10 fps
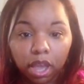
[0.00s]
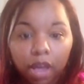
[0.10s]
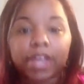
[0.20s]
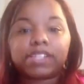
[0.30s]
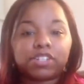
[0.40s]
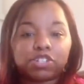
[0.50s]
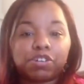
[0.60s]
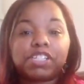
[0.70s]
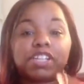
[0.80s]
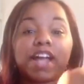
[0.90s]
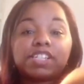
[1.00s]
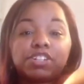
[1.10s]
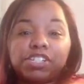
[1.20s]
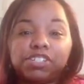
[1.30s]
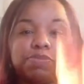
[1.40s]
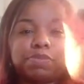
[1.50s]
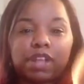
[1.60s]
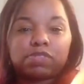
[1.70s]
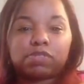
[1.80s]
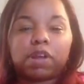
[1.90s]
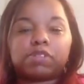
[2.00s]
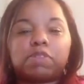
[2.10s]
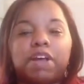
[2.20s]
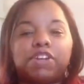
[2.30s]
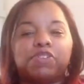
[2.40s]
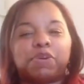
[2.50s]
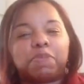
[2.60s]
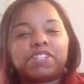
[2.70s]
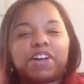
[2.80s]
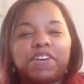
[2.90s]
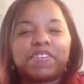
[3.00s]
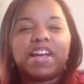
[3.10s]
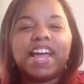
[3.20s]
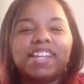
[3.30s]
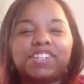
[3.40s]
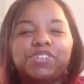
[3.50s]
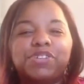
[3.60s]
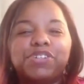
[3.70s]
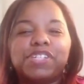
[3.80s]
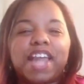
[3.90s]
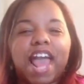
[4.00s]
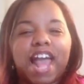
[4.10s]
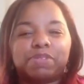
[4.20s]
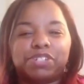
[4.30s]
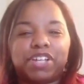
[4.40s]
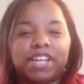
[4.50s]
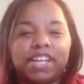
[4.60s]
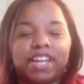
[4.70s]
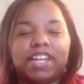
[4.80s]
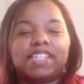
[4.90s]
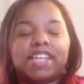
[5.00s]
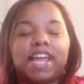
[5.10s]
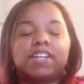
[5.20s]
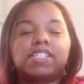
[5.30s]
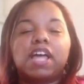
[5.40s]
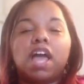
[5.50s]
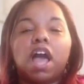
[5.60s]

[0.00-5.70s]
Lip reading: Okay, so it's Kristen. Actually, Kristen, that's who I'm talking about in the group. So that you were using the ads, but you didn't get any sales.